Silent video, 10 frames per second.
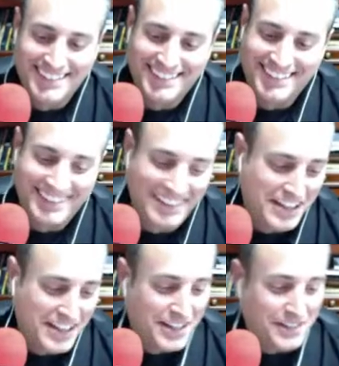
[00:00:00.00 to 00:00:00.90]
you
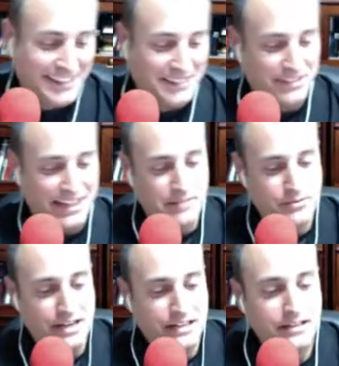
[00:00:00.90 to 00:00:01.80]
ready? Okay. Yeah, I'm
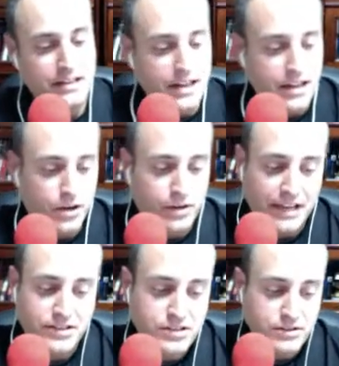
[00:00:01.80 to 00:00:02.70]
ready.
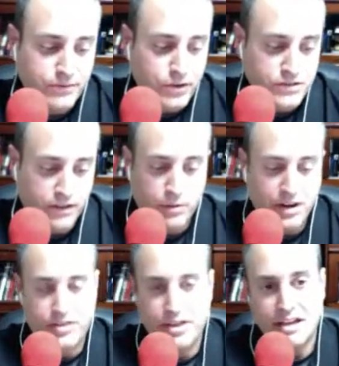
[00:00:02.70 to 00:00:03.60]
Okay. So first of all, I want
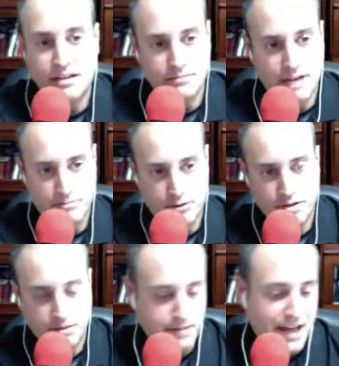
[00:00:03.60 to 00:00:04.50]
to thank my
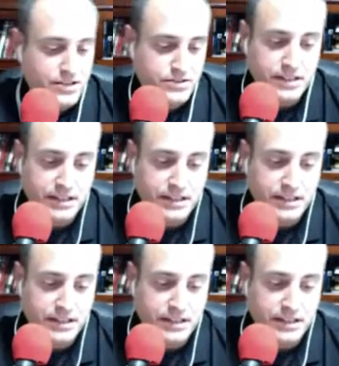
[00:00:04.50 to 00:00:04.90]
opponent Patrick